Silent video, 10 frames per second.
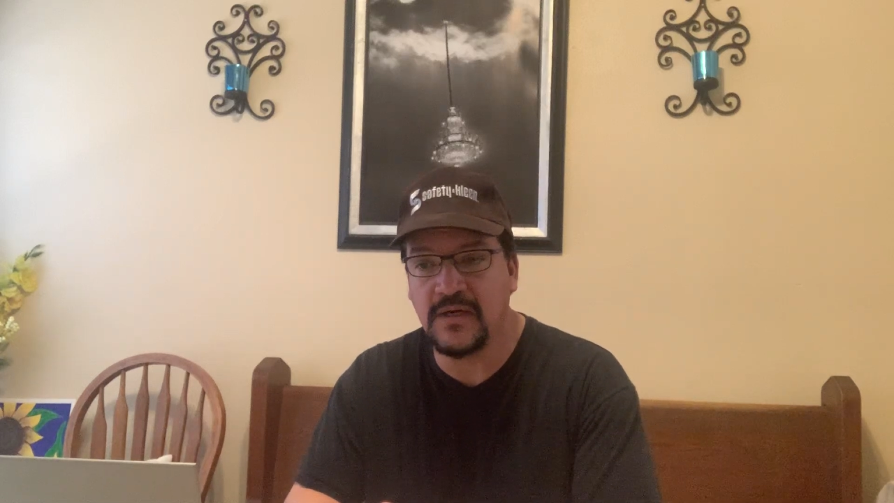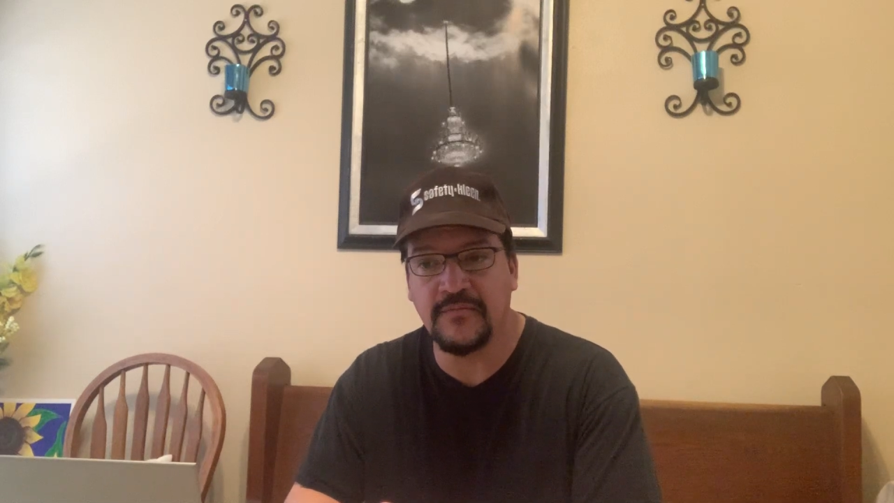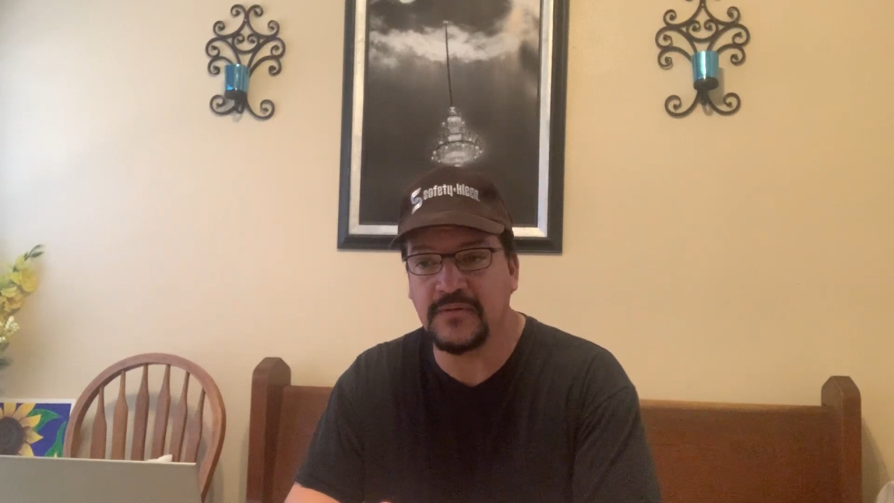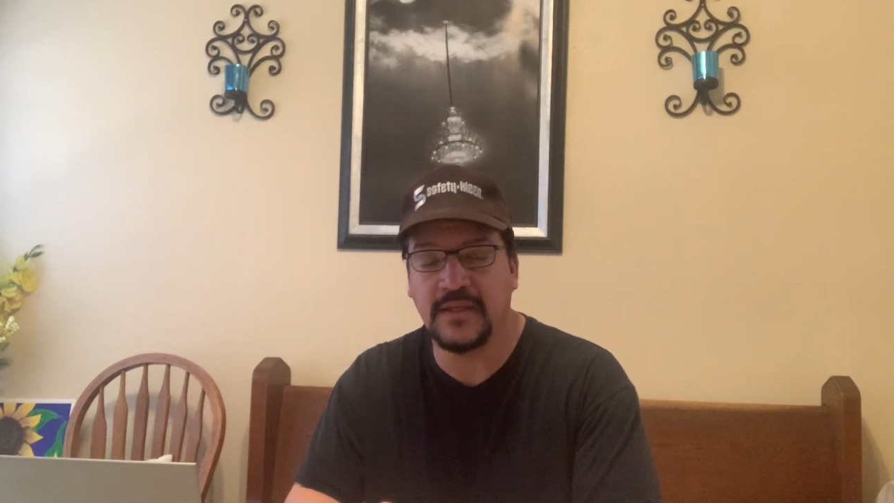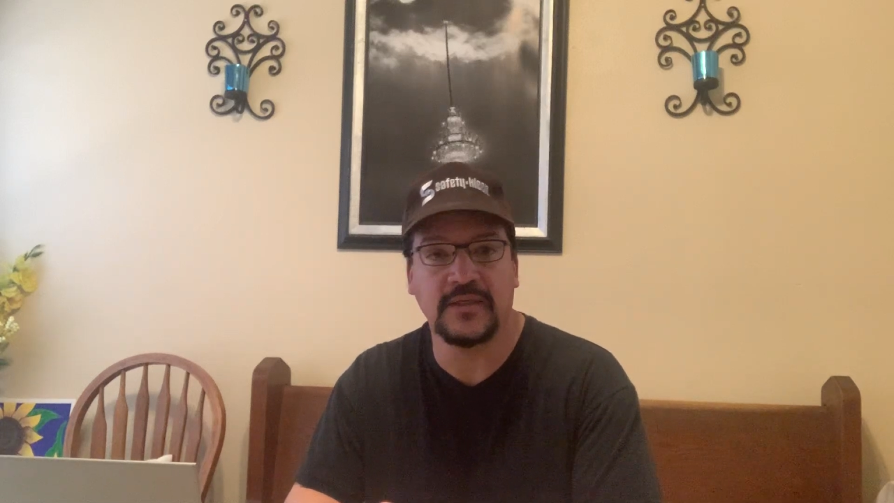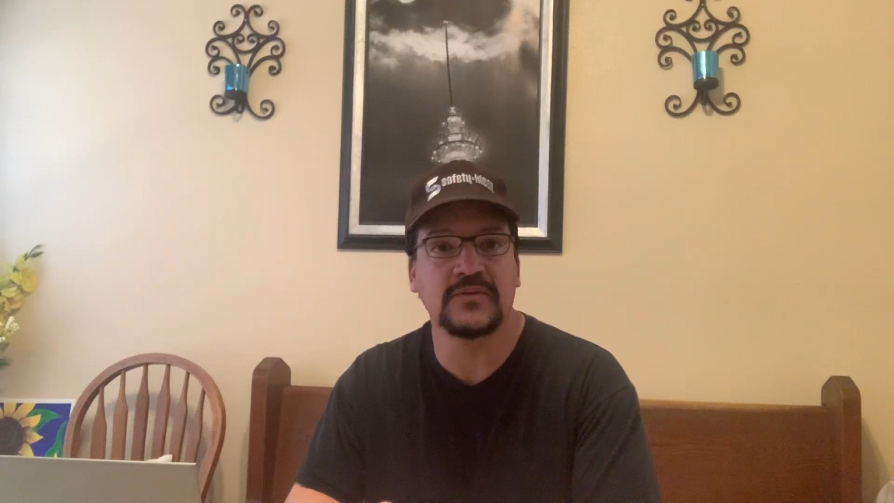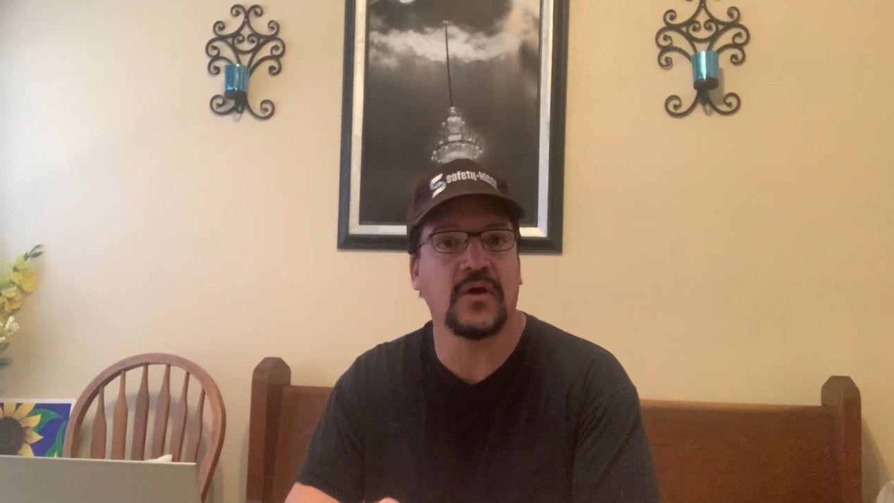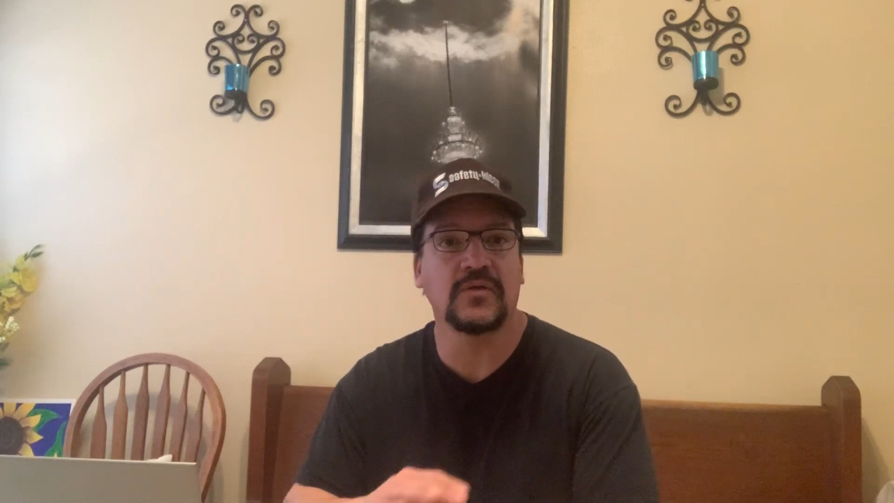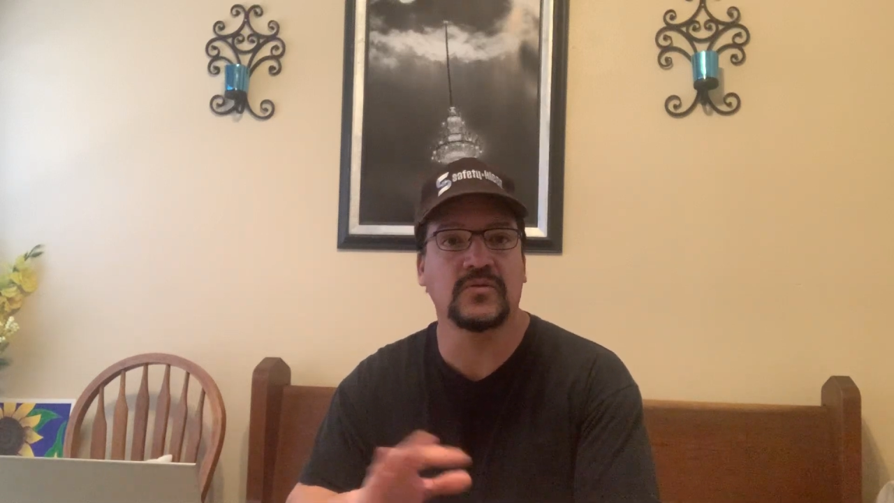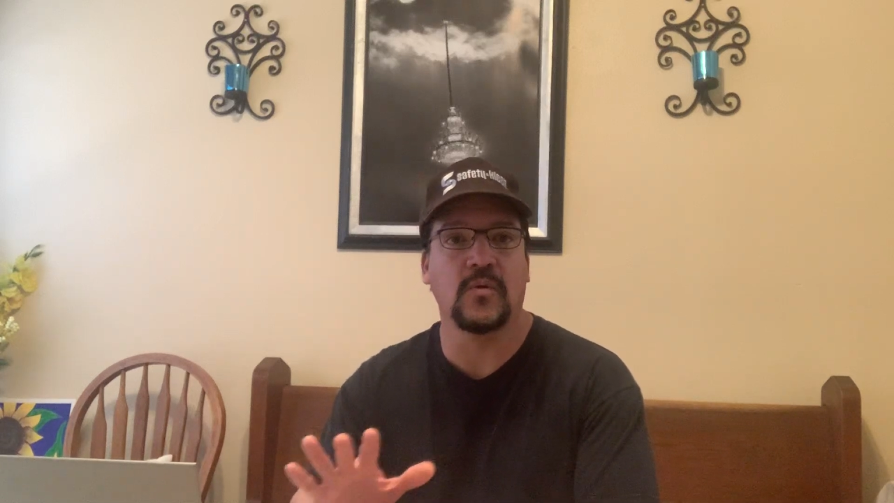everything, it's
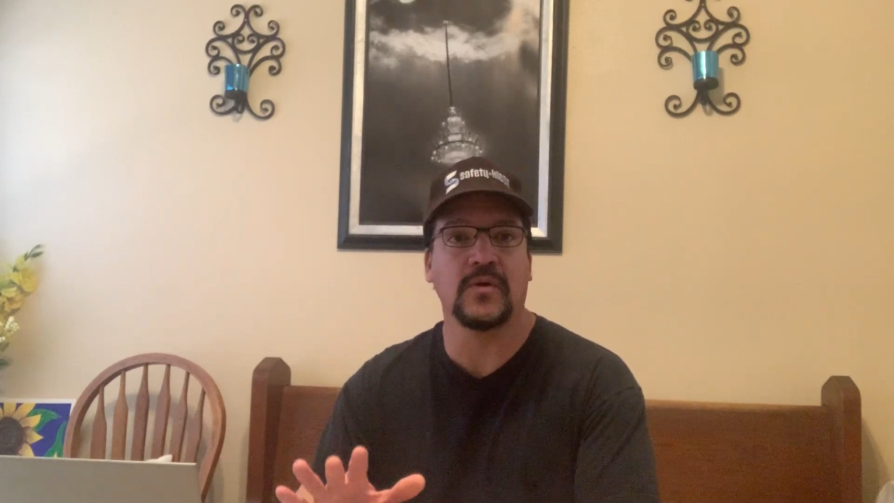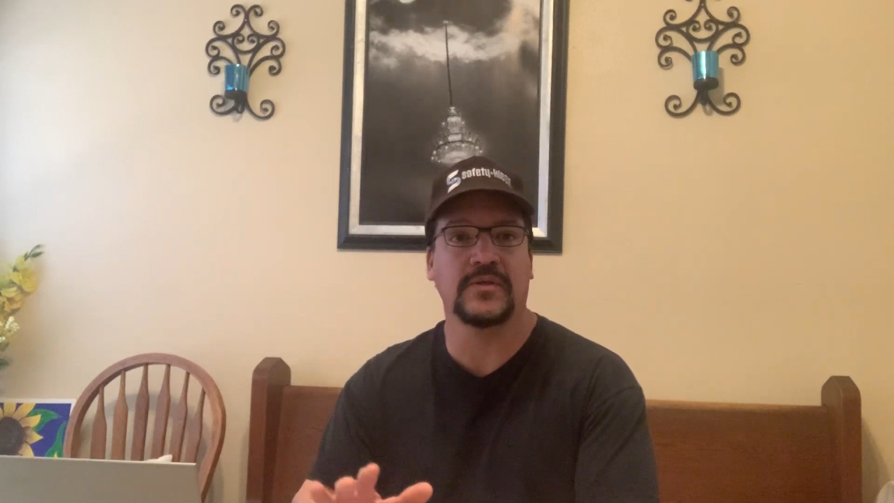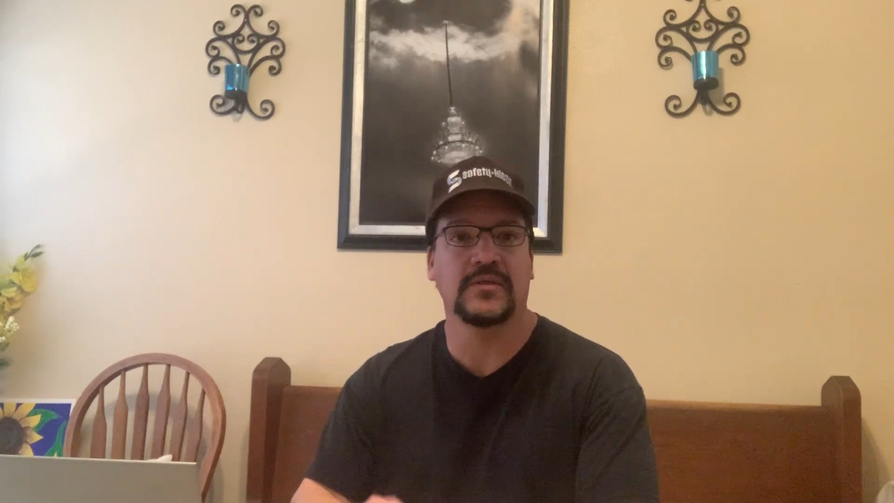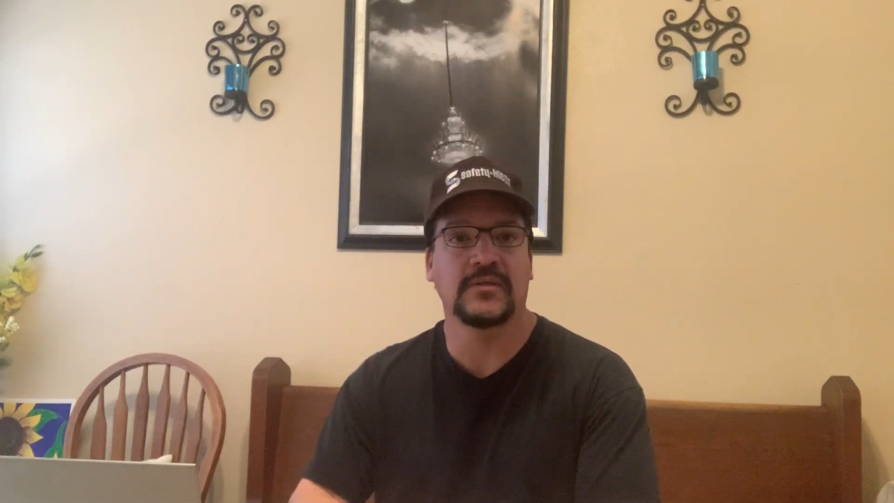all torqued.